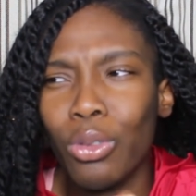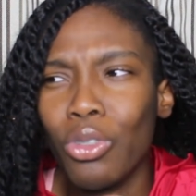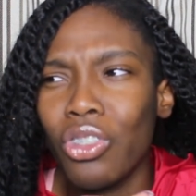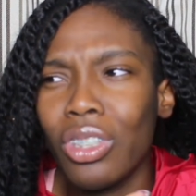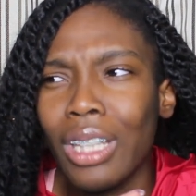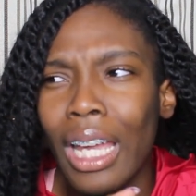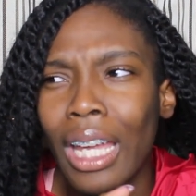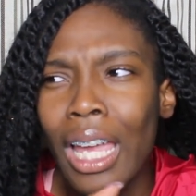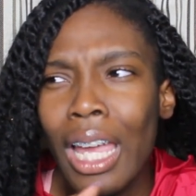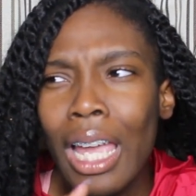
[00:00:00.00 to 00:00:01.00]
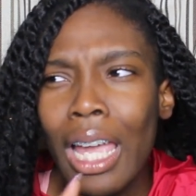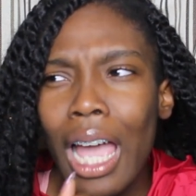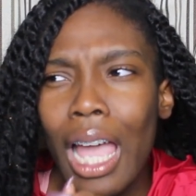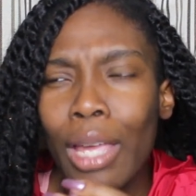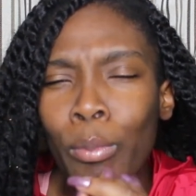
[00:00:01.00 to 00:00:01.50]
So it's just like,
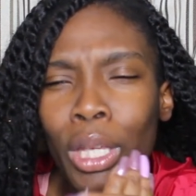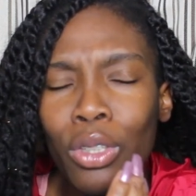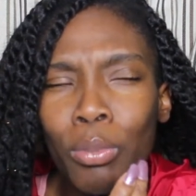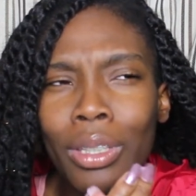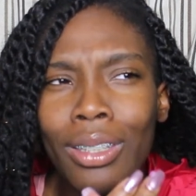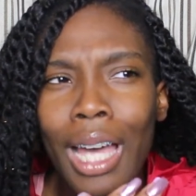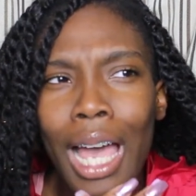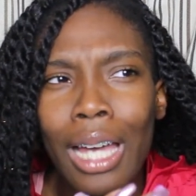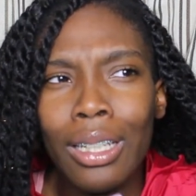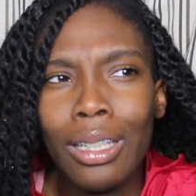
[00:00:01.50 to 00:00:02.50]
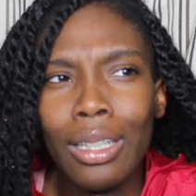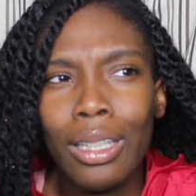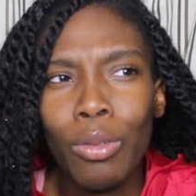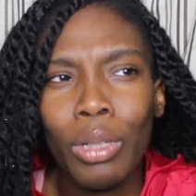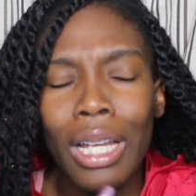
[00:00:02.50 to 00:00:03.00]
it makes me sad
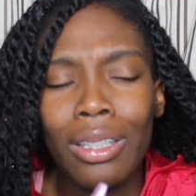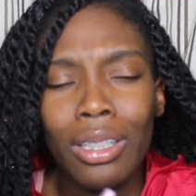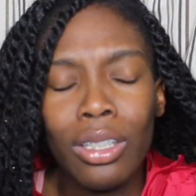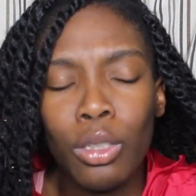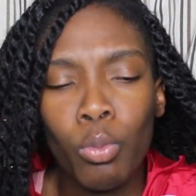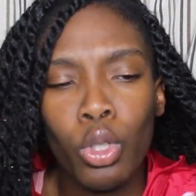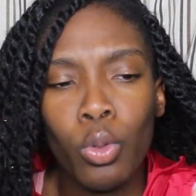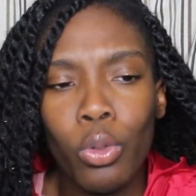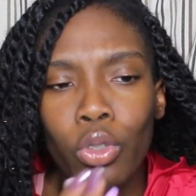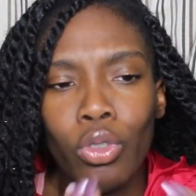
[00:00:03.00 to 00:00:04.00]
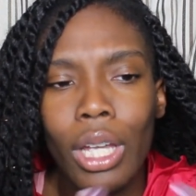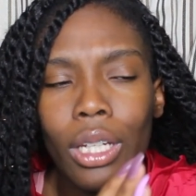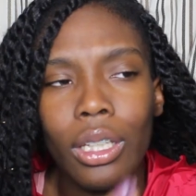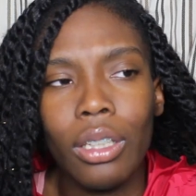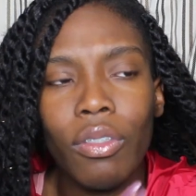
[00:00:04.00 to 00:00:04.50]
when I see someone who's
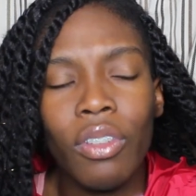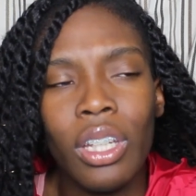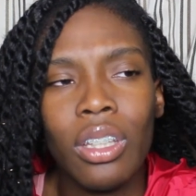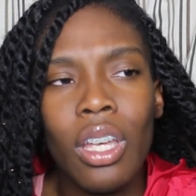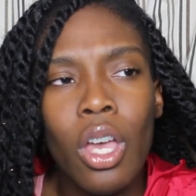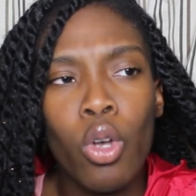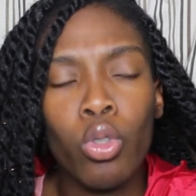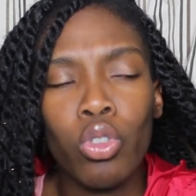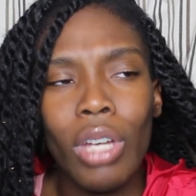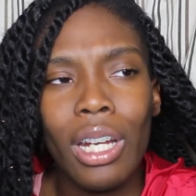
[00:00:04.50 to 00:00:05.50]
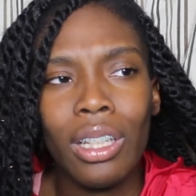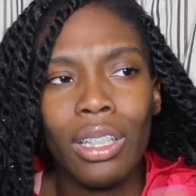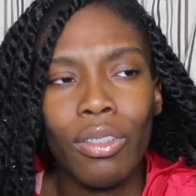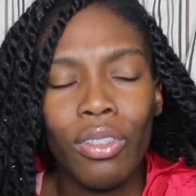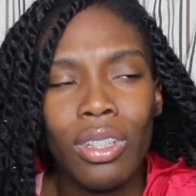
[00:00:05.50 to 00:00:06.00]
straddling the
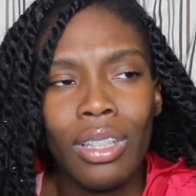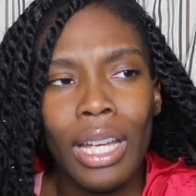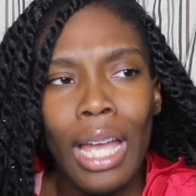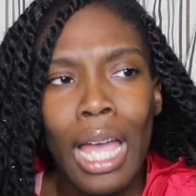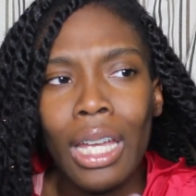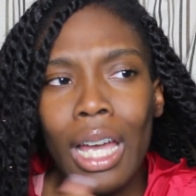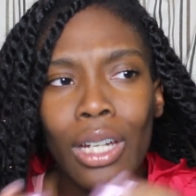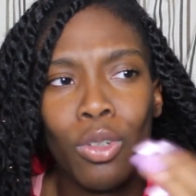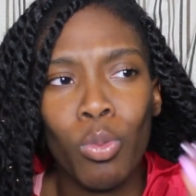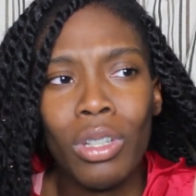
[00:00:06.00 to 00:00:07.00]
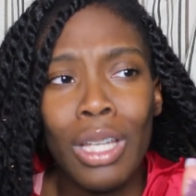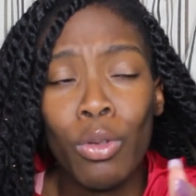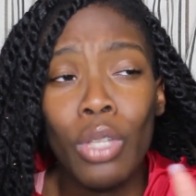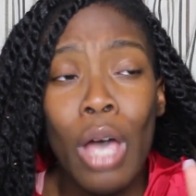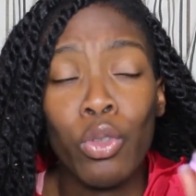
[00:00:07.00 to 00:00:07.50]
fence, like I kind of was.
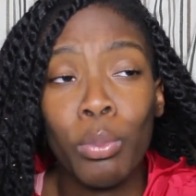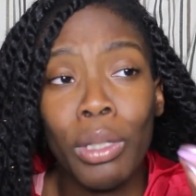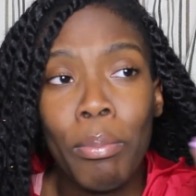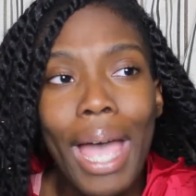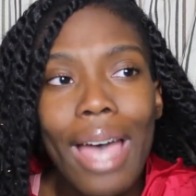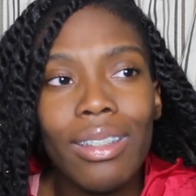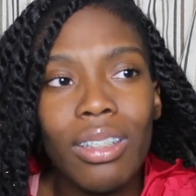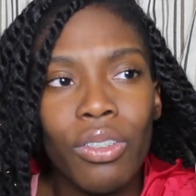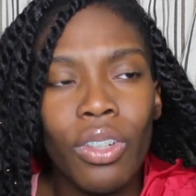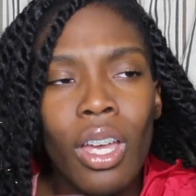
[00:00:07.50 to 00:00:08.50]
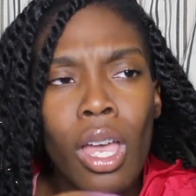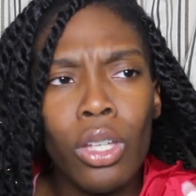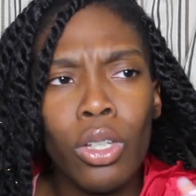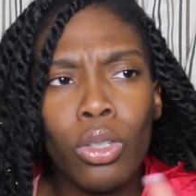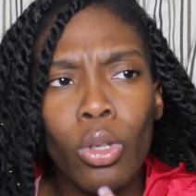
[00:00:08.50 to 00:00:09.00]
I was being passive.
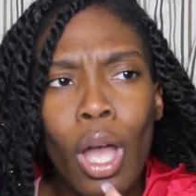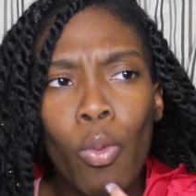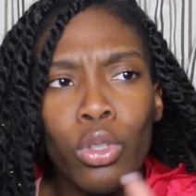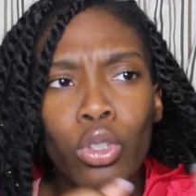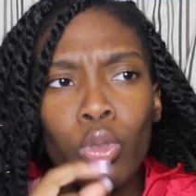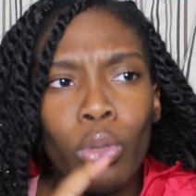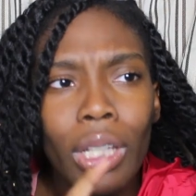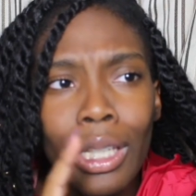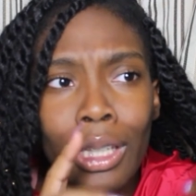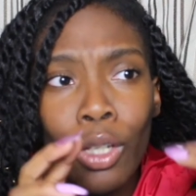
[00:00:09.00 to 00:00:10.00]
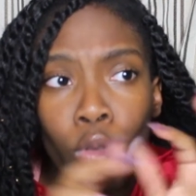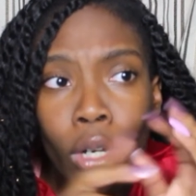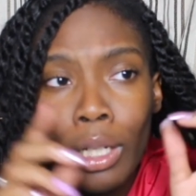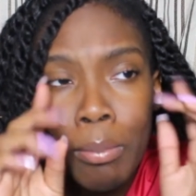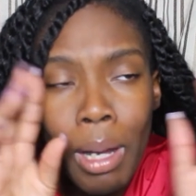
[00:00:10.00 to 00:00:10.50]
I wasn't doing anything
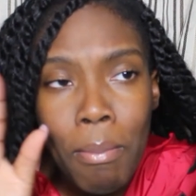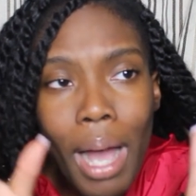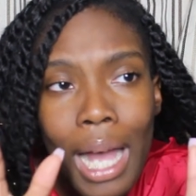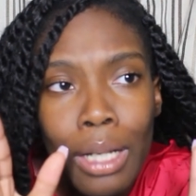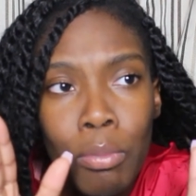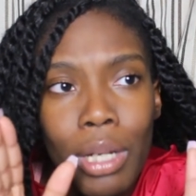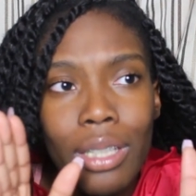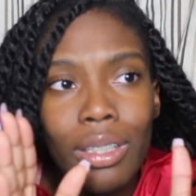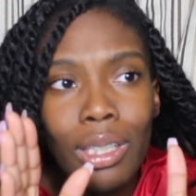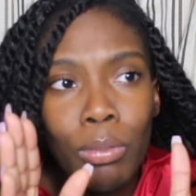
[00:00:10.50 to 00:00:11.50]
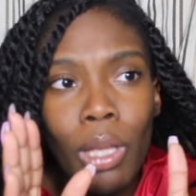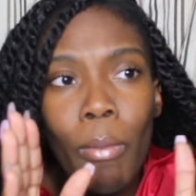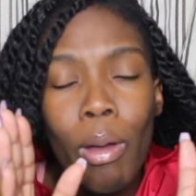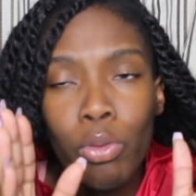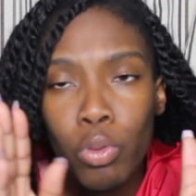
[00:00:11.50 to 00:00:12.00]
wrong in my mind, but at the same
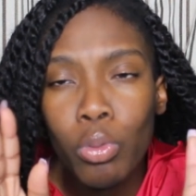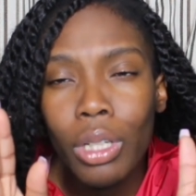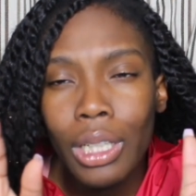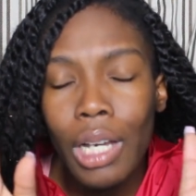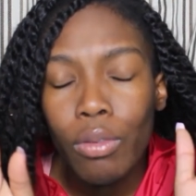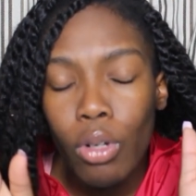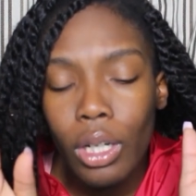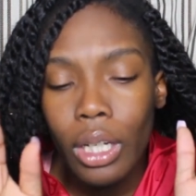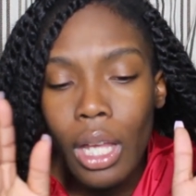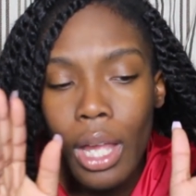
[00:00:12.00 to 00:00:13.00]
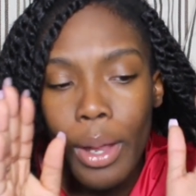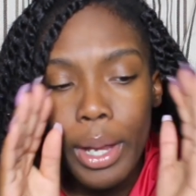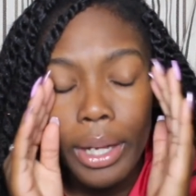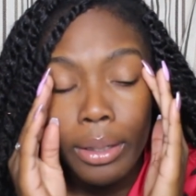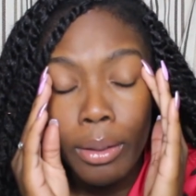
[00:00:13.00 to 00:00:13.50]
time, I was doing a lot wrong.
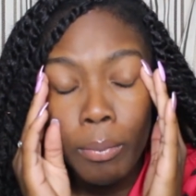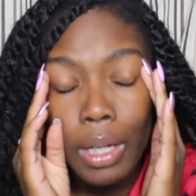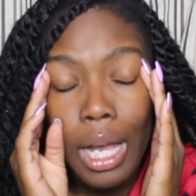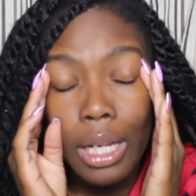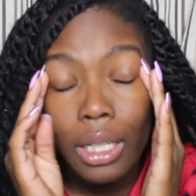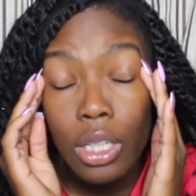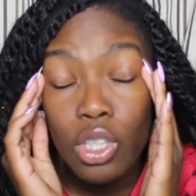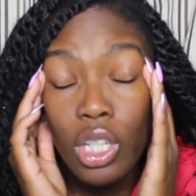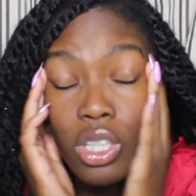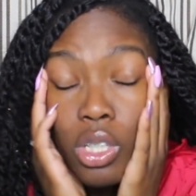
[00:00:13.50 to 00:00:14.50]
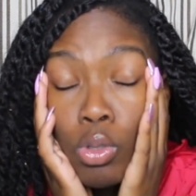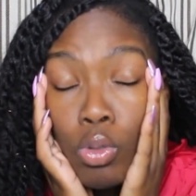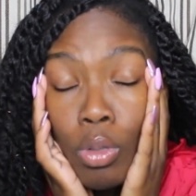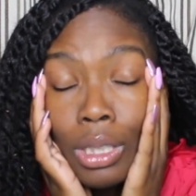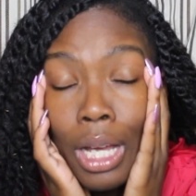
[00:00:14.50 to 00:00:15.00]
And God, and it
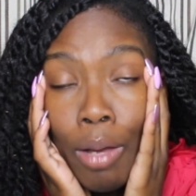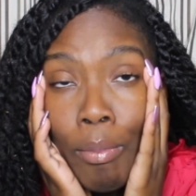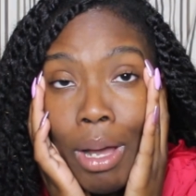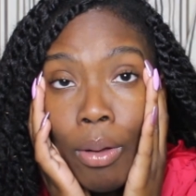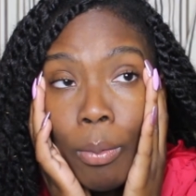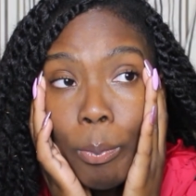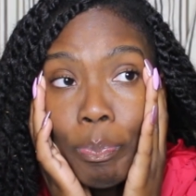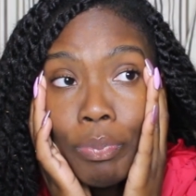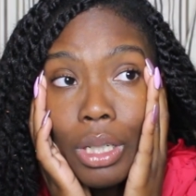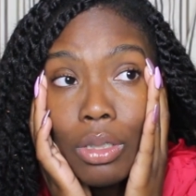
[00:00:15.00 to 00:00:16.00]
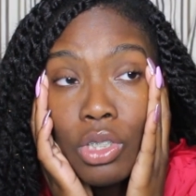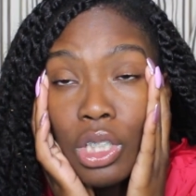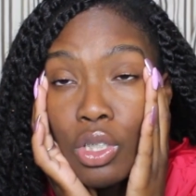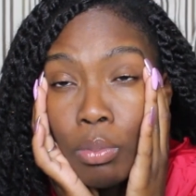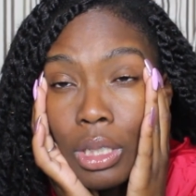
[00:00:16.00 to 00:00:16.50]
shows you a lot about
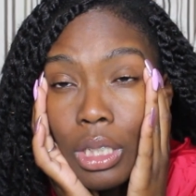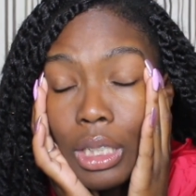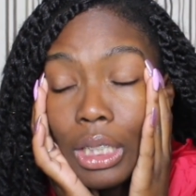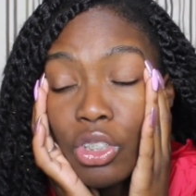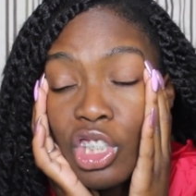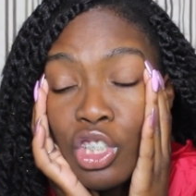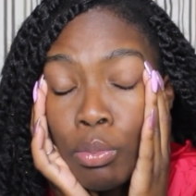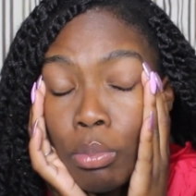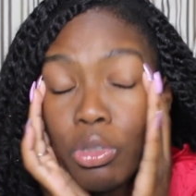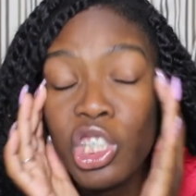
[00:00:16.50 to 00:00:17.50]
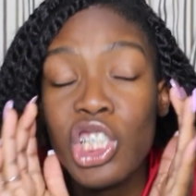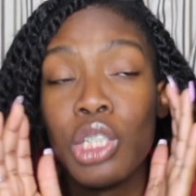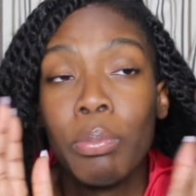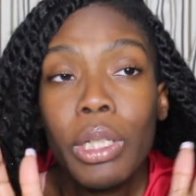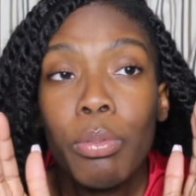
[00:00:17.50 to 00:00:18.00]
judgment, like
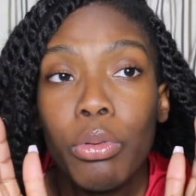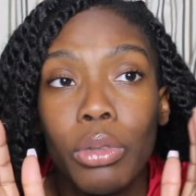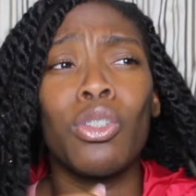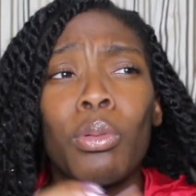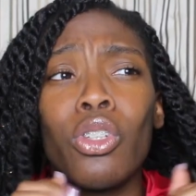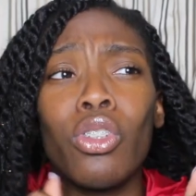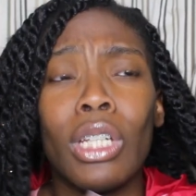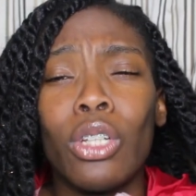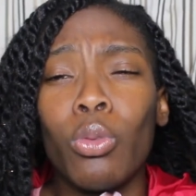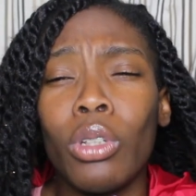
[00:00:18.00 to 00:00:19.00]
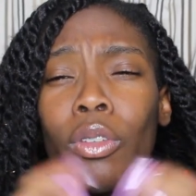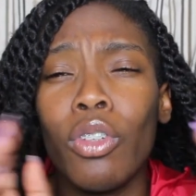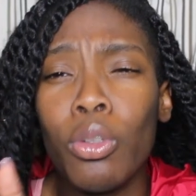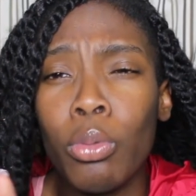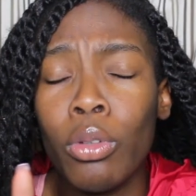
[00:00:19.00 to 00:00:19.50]
judging people. Just because you're not doing the
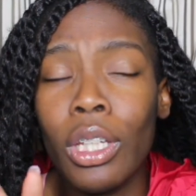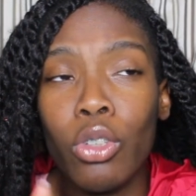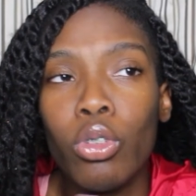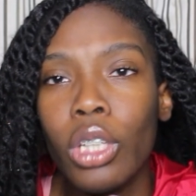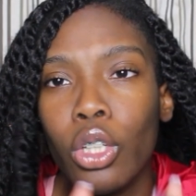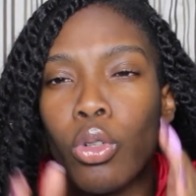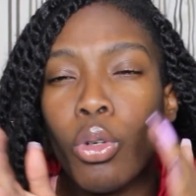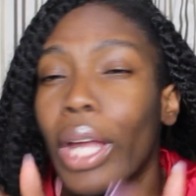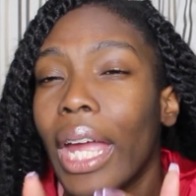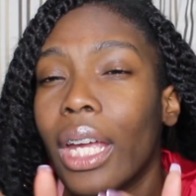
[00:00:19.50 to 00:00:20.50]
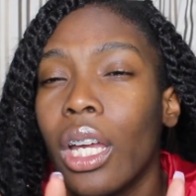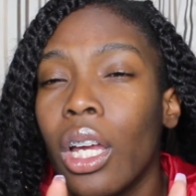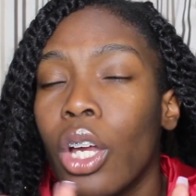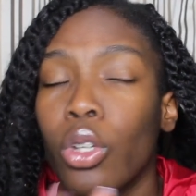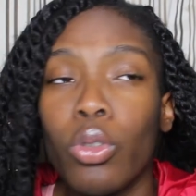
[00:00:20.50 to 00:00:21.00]
visible things, you think you're okay.
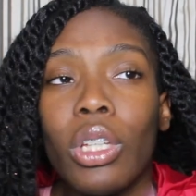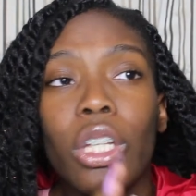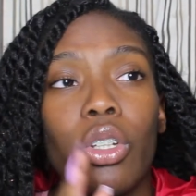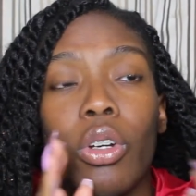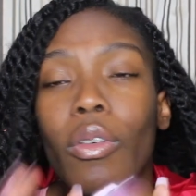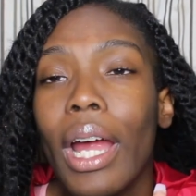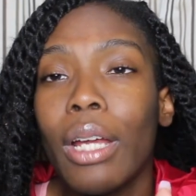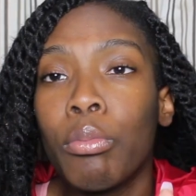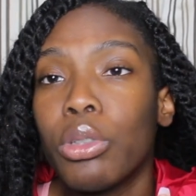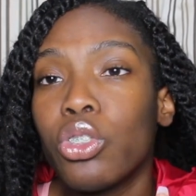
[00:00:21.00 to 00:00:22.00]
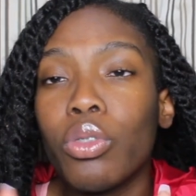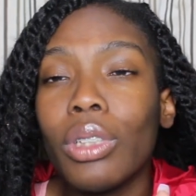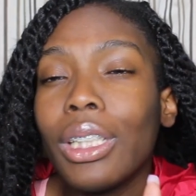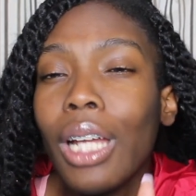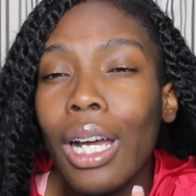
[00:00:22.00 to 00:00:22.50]
You think you're alright, but you're
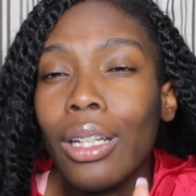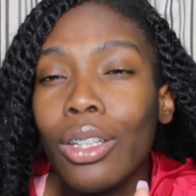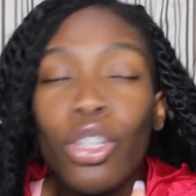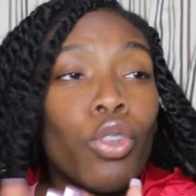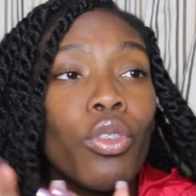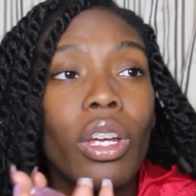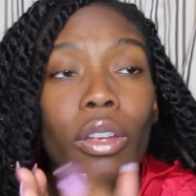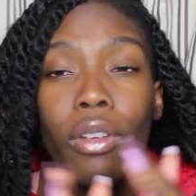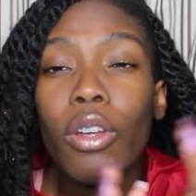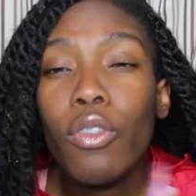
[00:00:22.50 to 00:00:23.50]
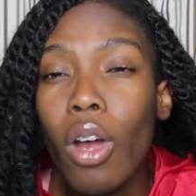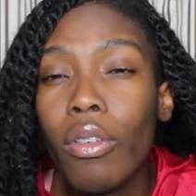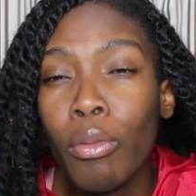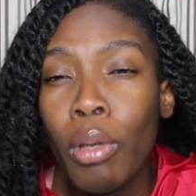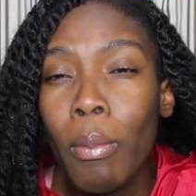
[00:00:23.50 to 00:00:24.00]
really not. You're very, very
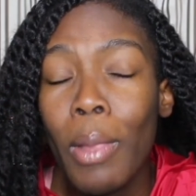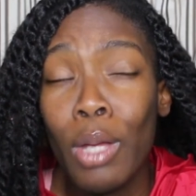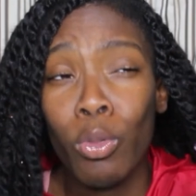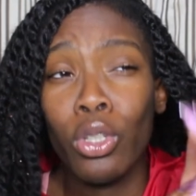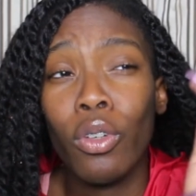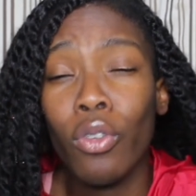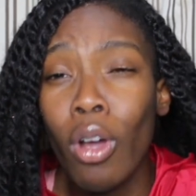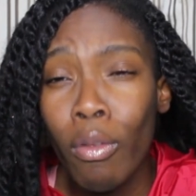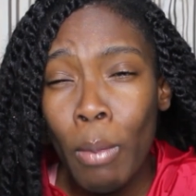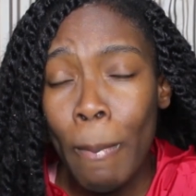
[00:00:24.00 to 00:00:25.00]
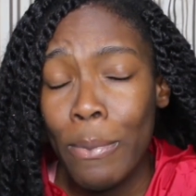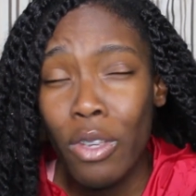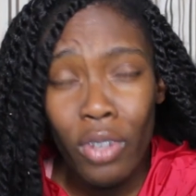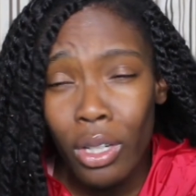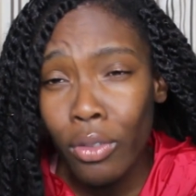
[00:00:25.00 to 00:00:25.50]
far from Him. And when you're far from Him,
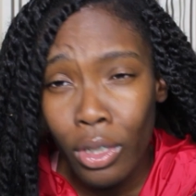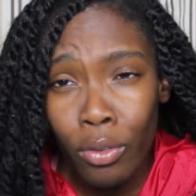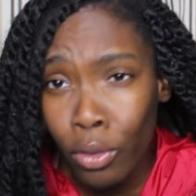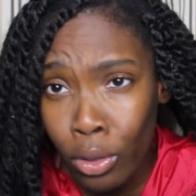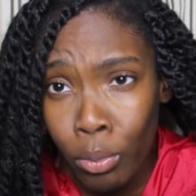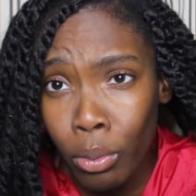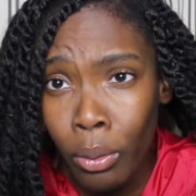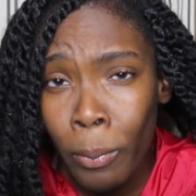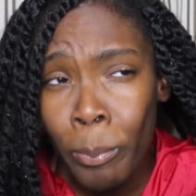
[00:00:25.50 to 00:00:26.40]
you're very, very vulnerable.